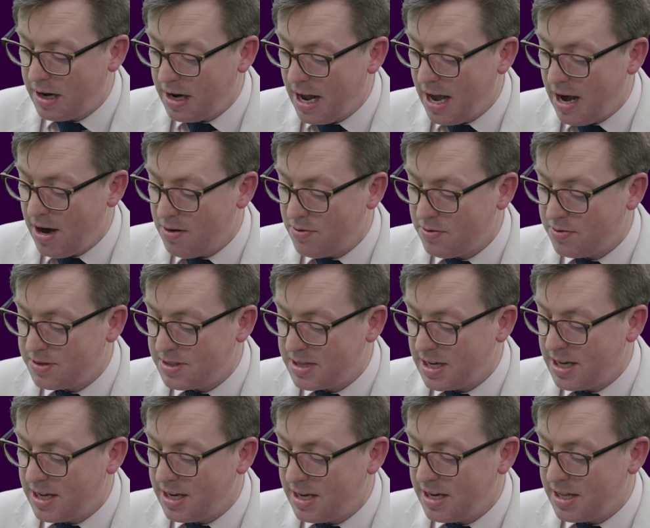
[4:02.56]
loud
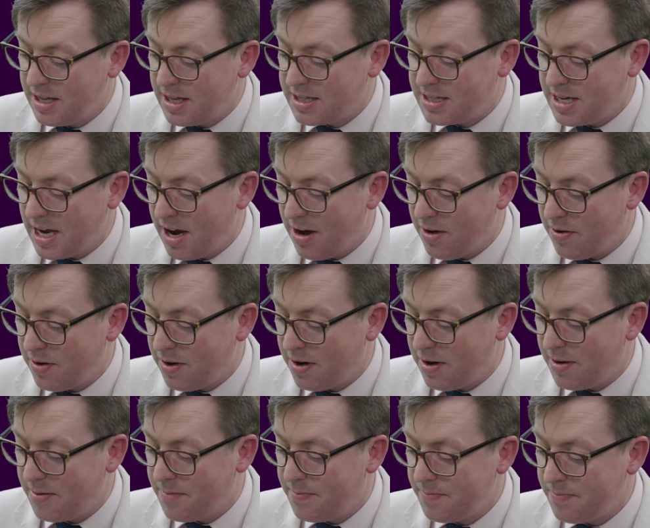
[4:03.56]
in the
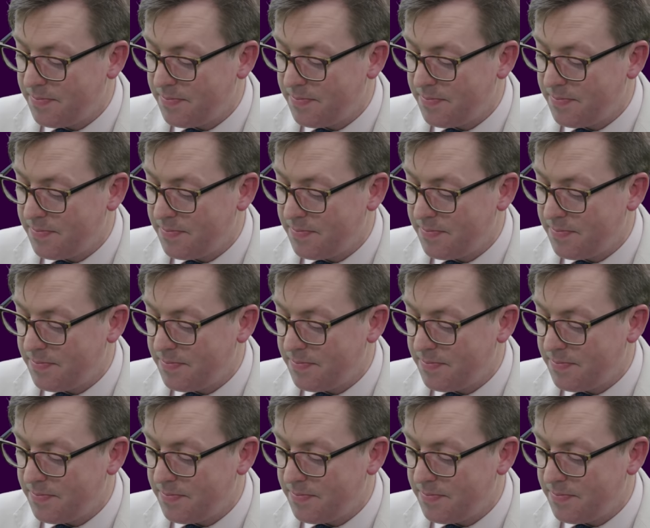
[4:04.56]
town.